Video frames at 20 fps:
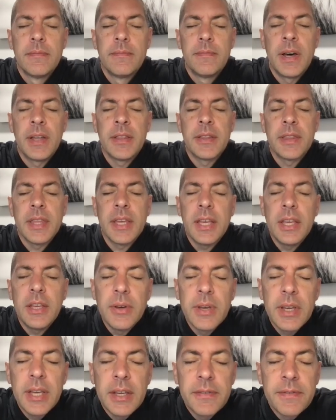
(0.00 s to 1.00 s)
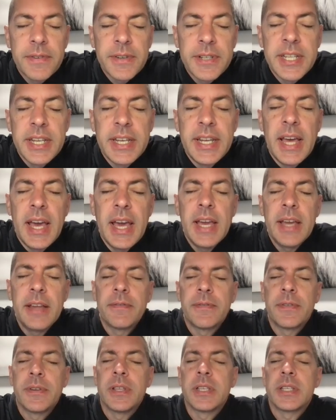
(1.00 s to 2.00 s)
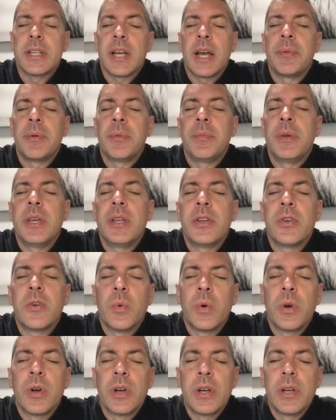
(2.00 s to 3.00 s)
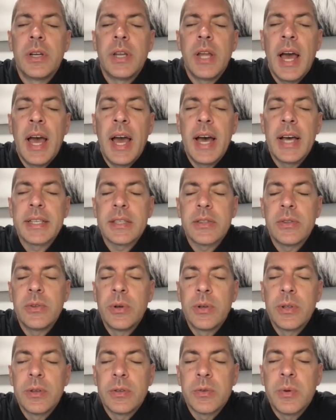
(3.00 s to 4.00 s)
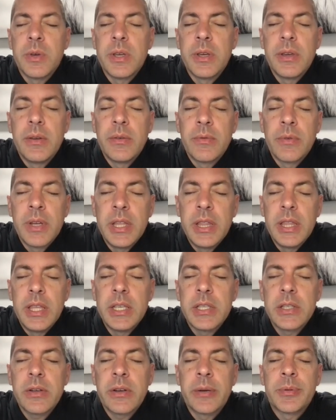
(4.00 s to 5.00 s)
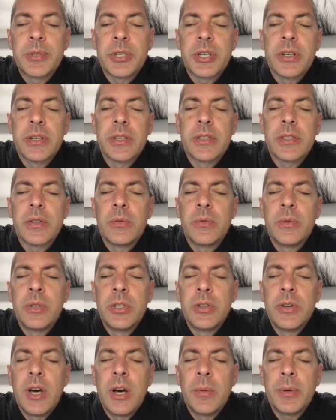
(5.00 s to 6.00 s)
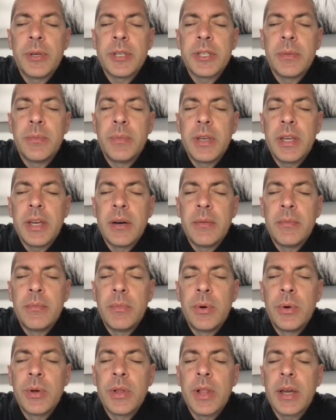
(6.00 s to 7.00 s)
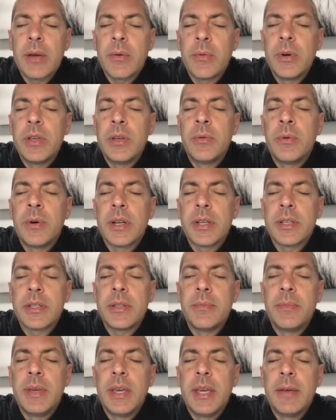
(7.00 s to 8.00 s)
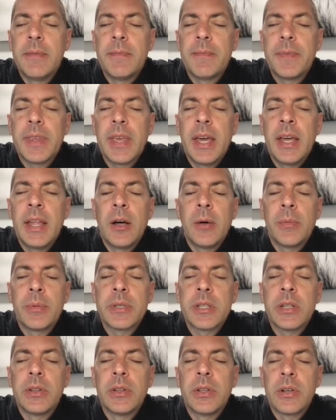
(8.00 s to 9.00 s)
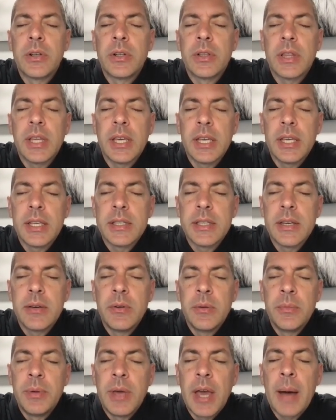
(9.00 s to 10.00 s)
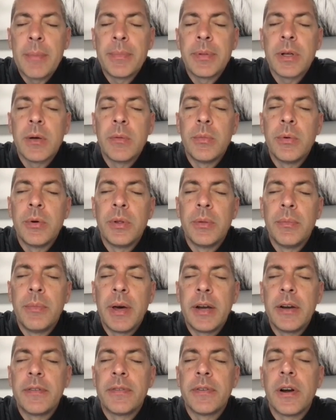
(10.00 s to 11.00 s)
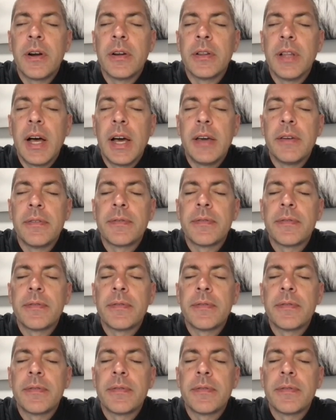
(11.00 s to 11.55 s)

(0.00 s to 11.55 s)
Father, thank you again for today and for this time to be in your word. I ask, Lord, as we read these scriptures, would you help us to become more like what you want us to be and help us to learn things that would be applicable and better for our life.